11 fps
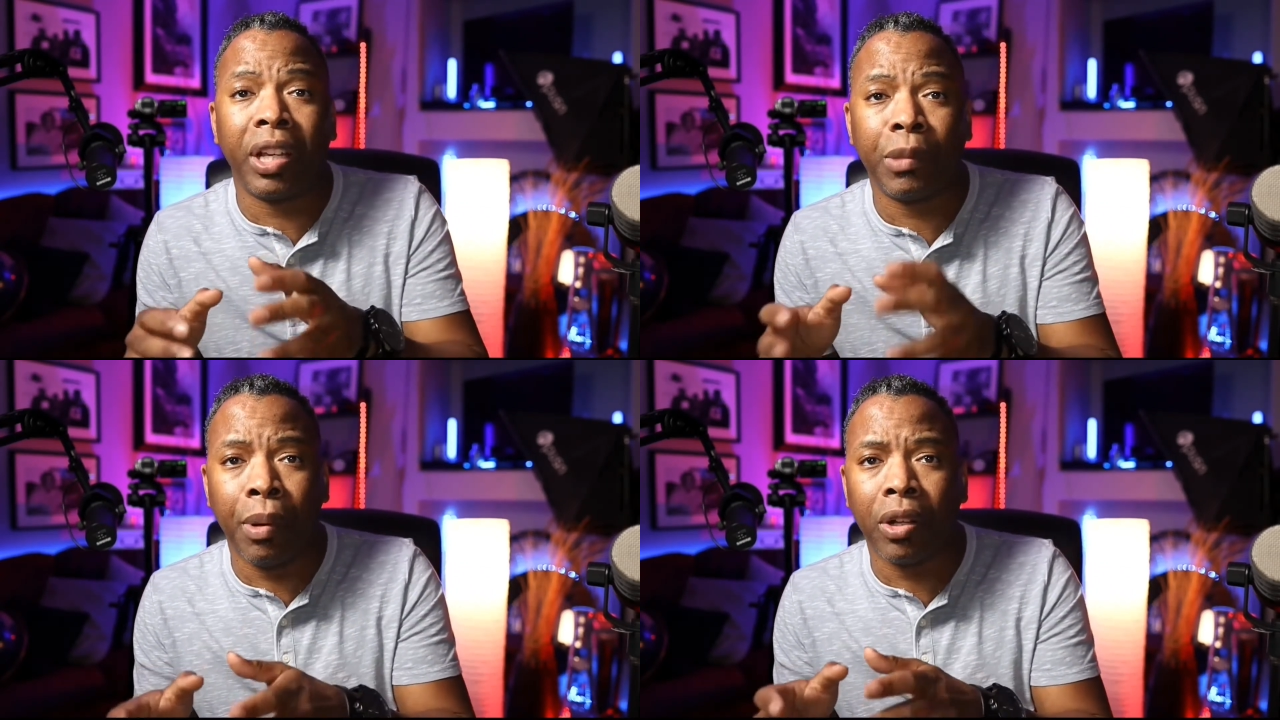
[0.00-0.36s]

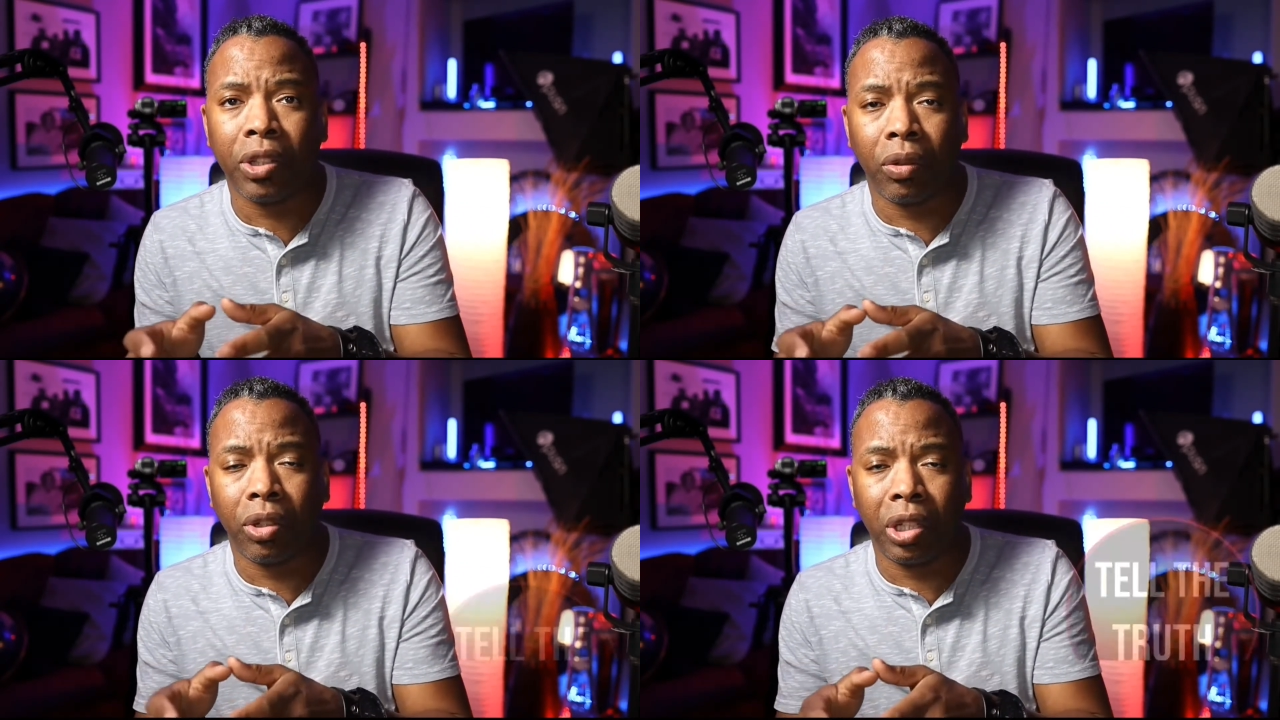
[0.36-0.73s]
a
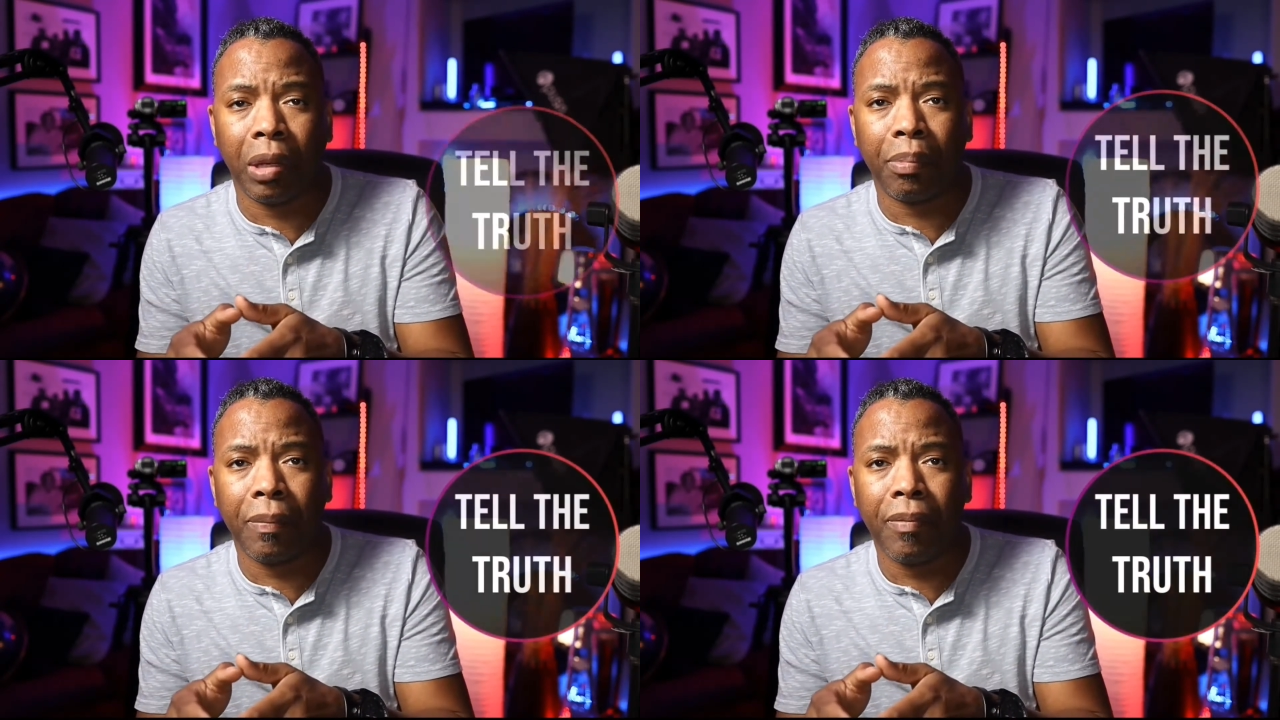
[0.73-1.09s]

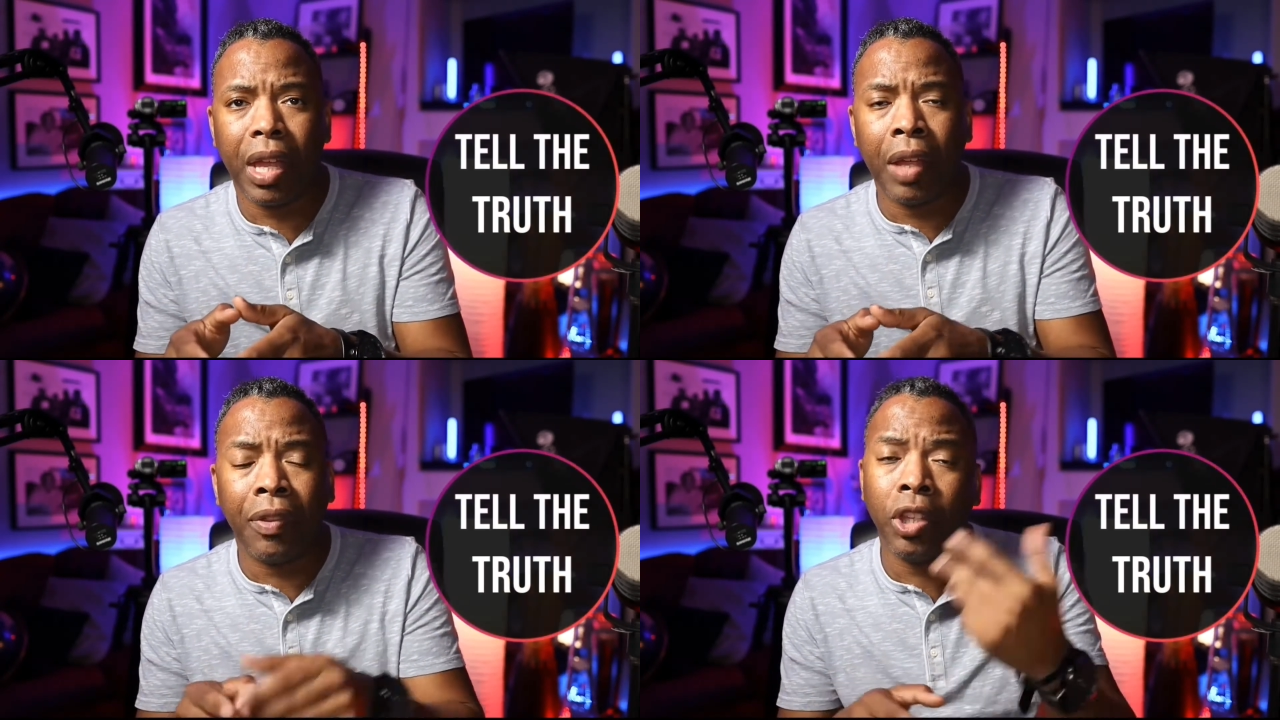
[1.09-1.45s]
sponsorship.
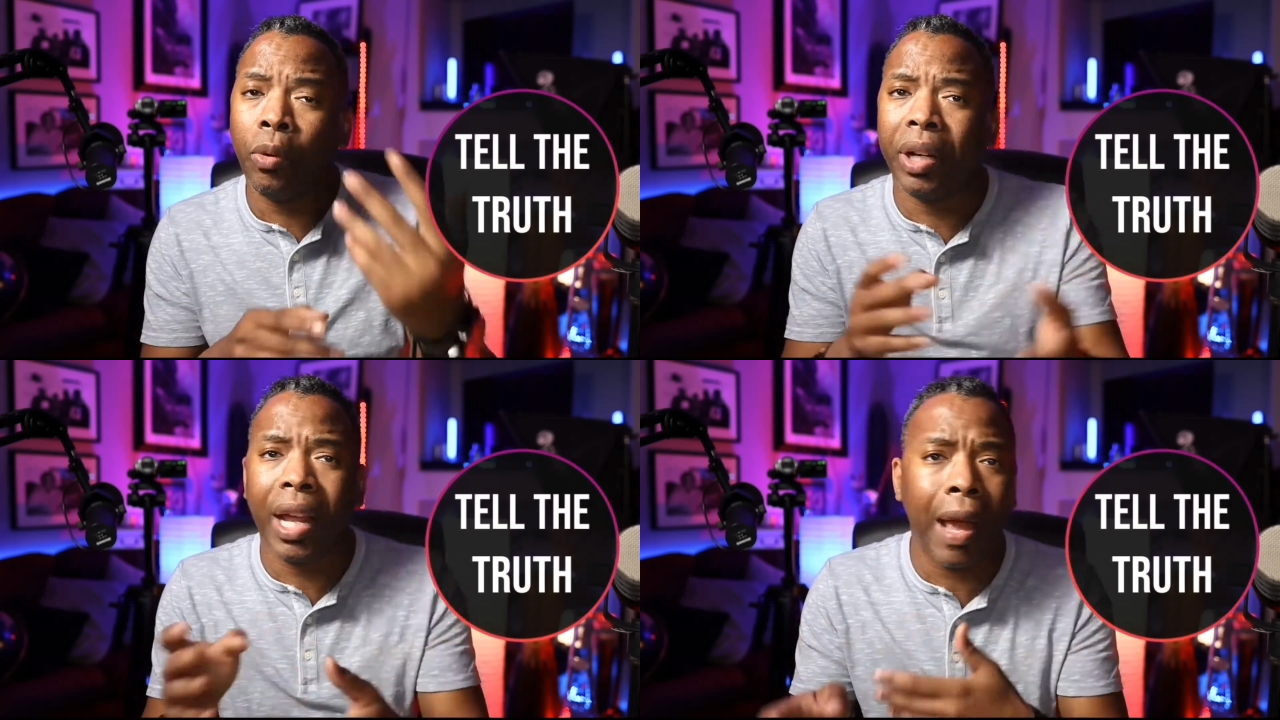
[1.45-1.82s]
And then
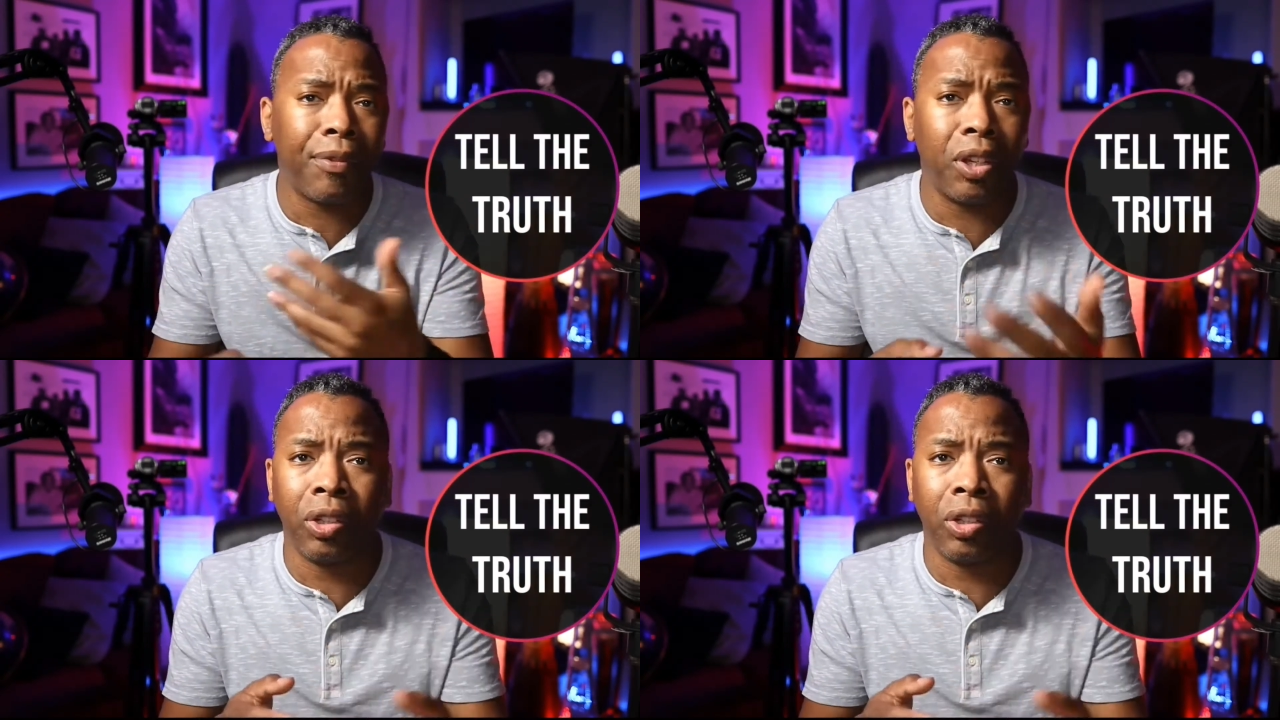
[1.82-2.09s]
you would have to